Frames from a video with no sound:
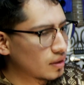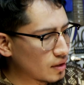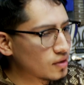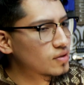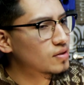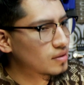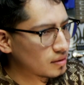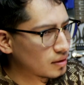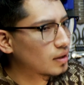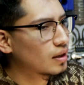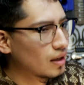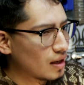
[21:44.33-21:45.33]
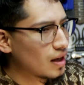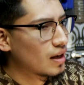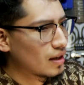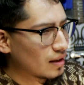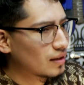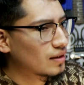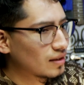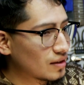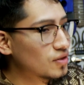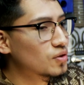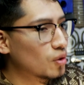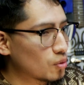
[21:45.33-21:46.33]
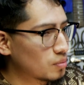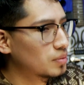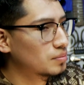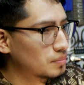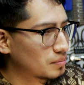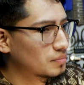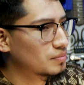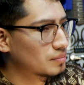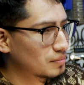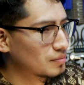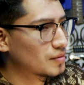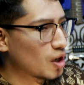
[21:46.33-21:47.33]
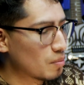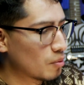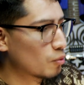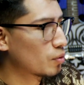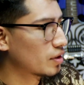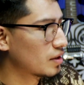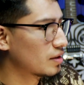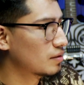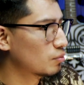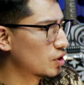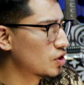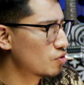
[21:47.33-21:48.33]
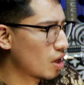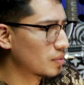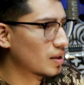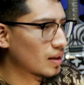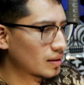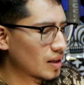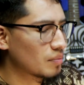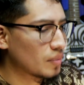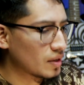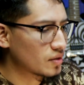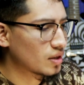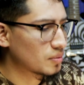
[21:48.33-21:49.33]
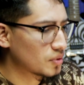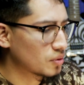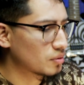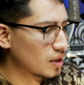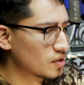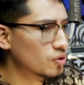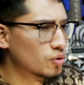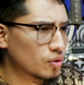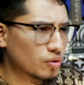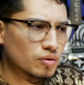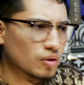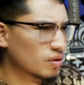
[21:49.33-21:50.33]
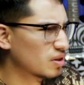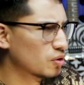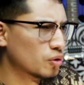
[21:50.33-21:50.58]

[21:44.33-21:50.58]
Yeah. Oh, yeah. Yeah. I remember when he dropped that mixtape too. That's New York, New